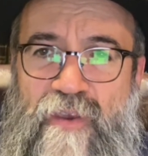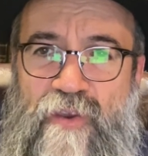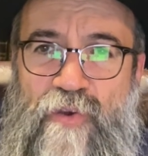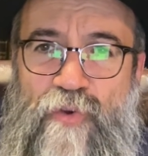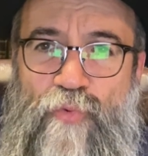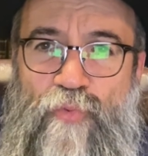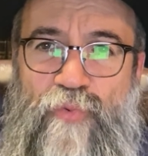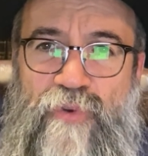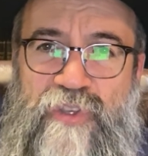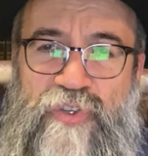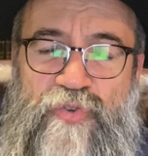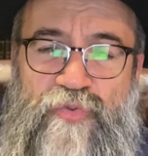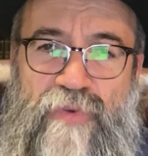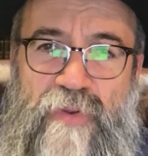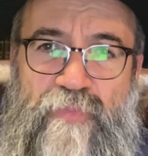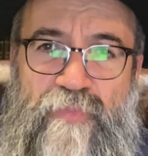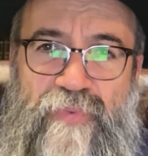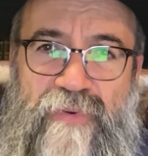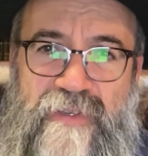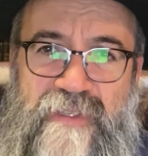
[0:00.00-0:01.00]
which
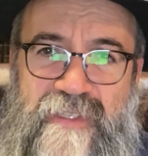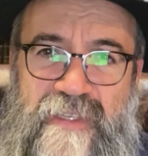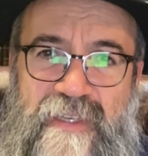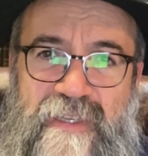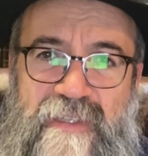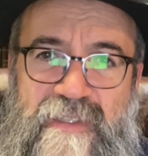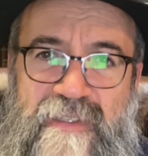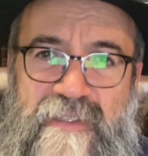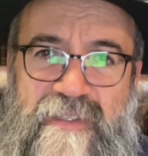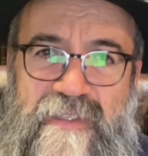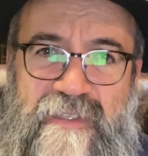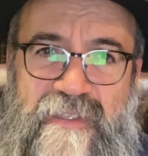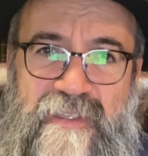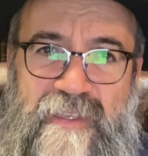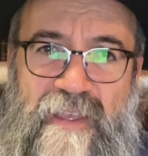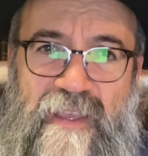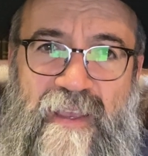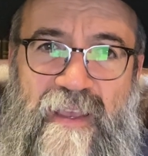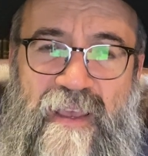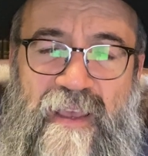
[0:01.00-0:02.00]
represents,
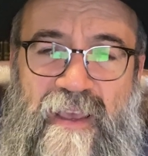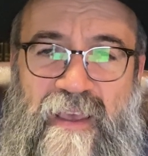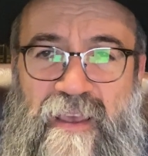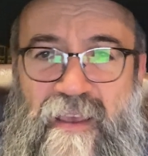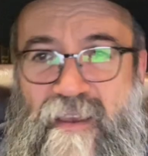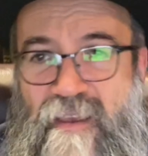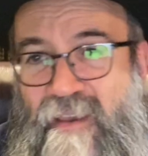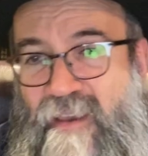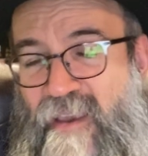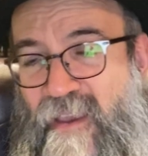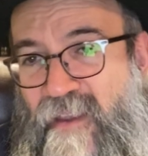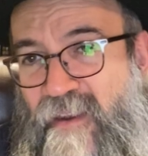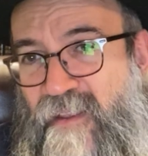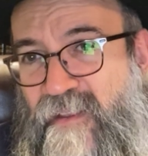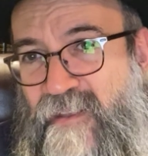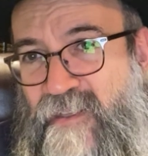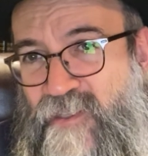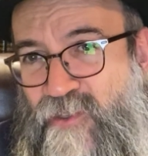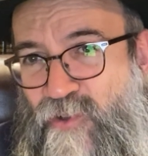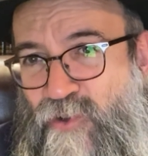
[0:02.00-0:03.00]
and
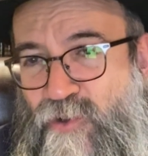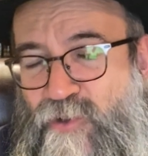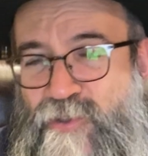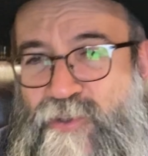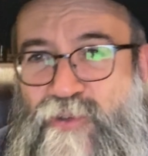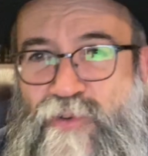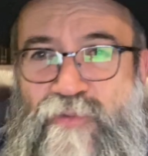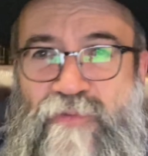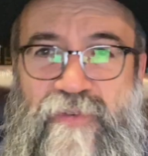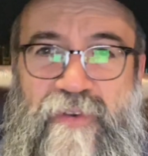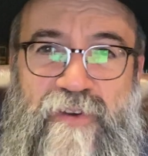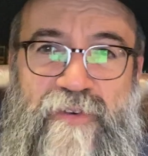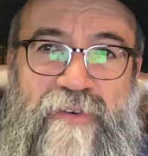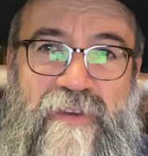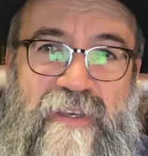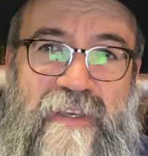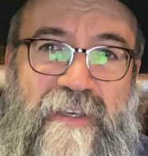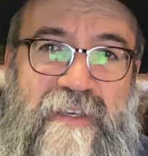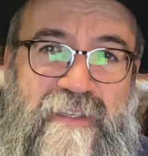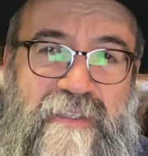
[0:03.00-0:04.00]
it is also
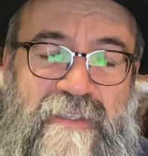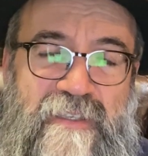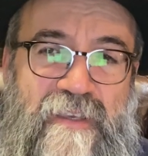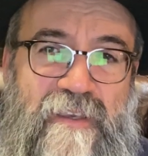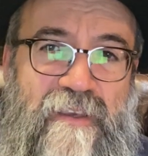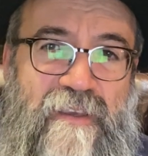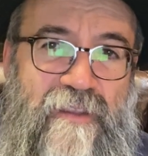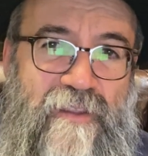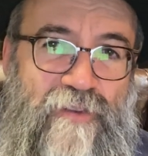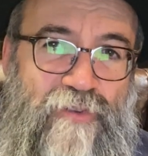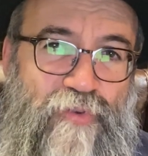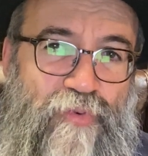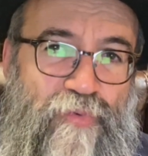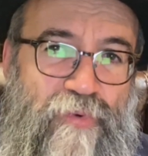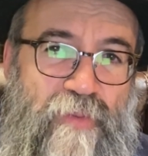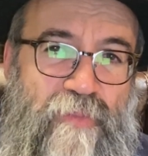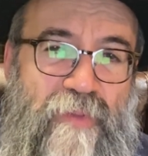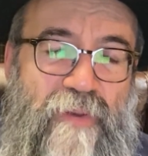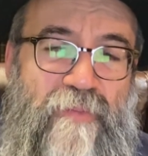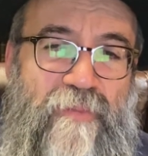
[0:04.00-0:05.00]
very easy to
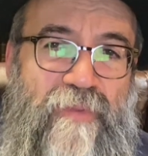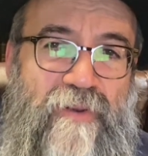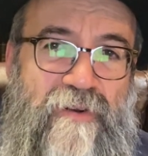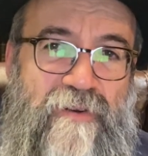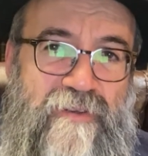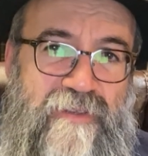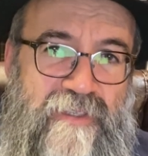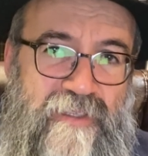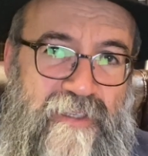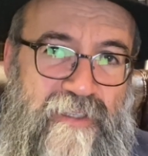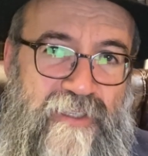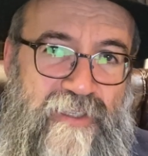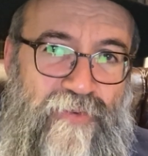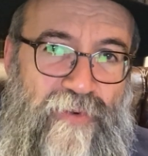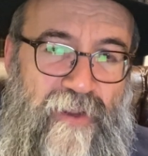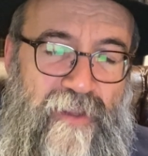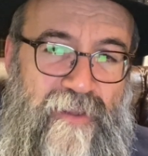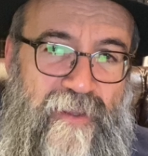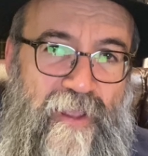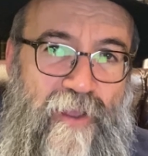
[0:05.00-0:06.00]
remember since
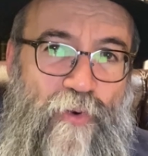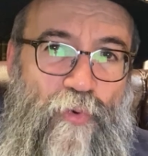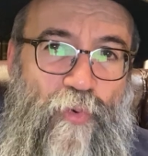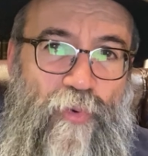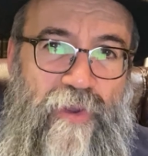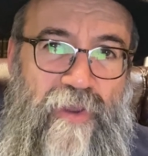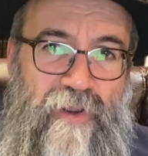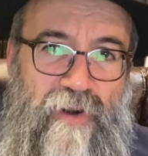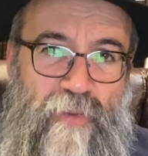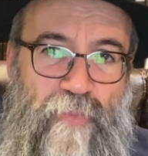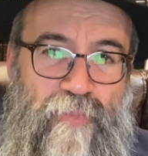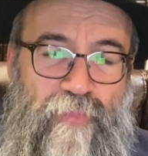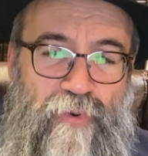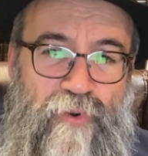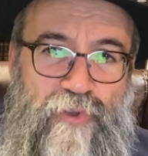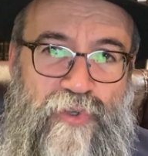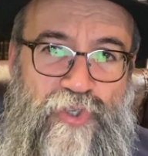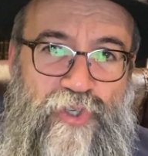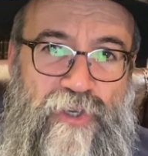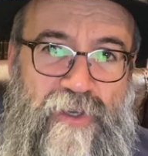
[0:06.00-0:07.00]
right now we are
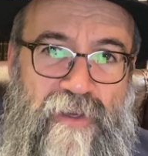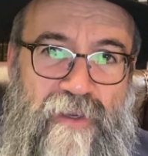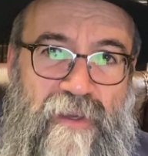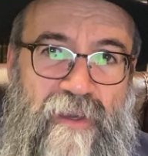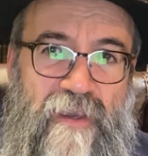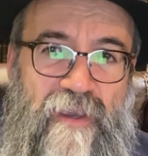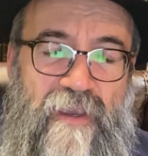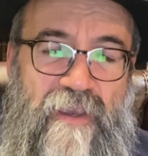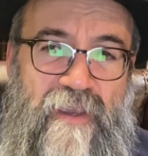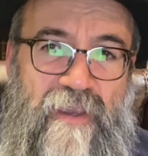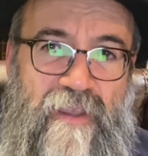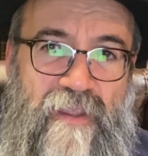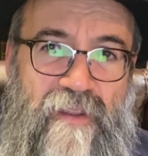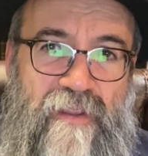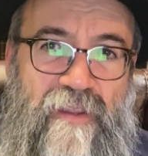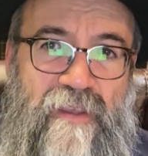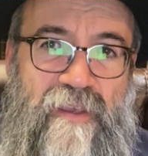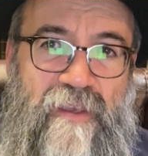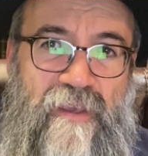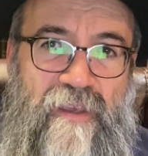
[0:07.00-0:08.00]
approaching
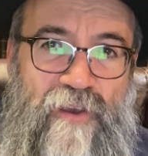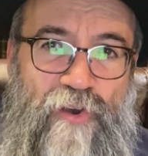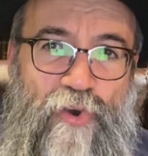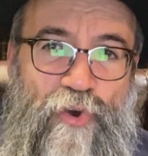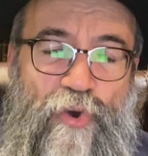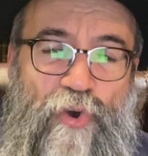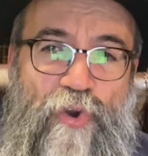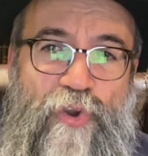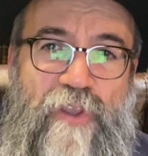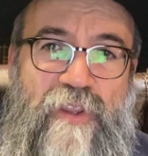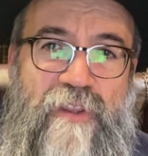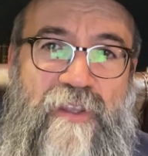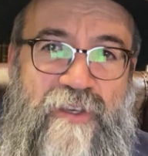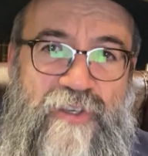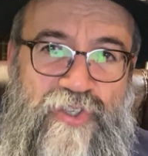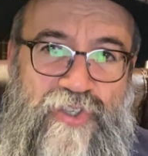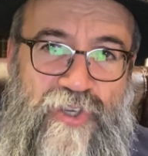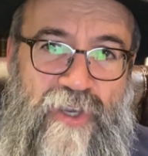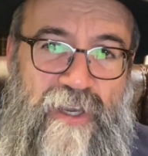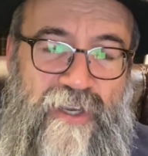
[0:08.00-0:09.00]
the
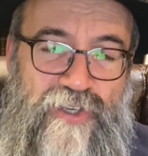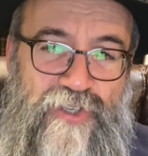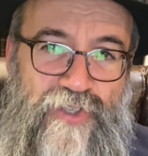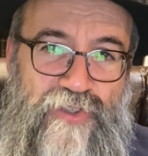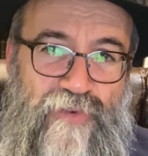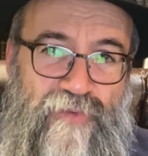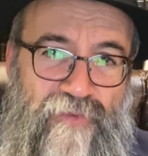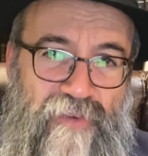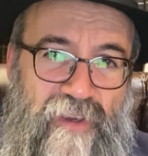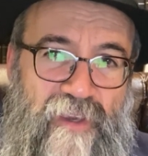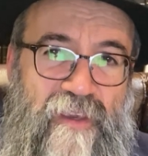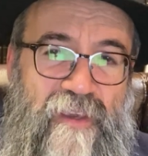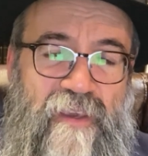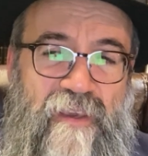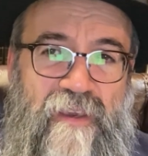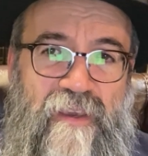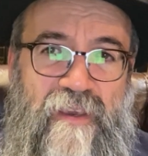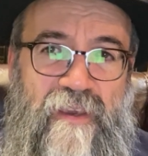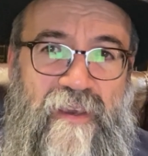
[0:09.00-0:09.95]
Chodesh Hashvi'i.